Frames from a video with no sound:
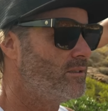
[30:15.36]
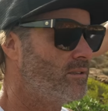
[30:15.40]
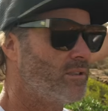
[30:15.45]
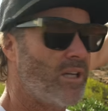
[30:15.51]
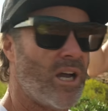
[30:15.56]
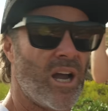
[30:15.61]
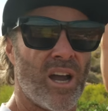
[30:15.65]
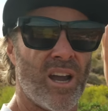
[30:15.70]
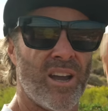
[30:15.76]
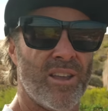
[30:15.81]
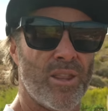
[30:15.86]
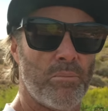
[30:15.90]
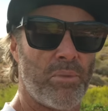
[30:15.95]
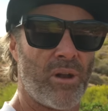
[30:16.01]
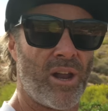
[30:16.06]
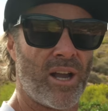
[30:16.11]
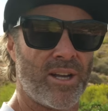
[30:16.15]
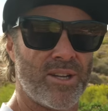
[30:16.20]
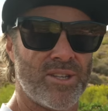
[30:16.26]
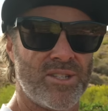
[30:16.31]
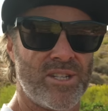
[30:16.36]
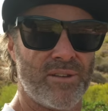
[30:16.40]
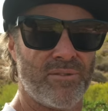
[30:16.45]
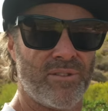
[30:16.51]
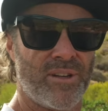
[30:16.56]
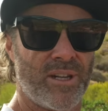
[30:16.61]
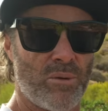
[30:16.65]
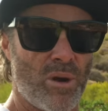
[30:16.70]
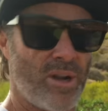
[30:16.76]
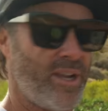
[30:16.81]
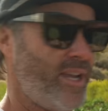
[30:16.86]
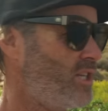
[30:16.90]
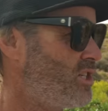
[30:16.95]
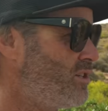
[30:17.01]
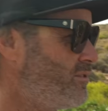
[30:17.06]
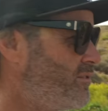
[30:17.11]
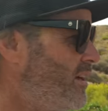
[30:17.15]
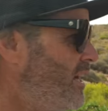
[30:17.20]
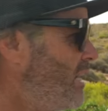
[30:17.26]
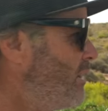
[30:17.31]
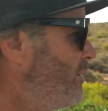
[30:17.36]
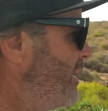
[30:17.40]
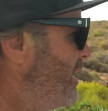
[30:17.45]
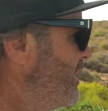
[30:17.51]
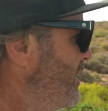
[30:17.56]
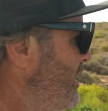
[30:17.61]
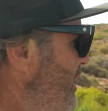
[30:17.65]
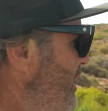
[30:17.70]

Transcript: No, the pluggers definitely won't get you far around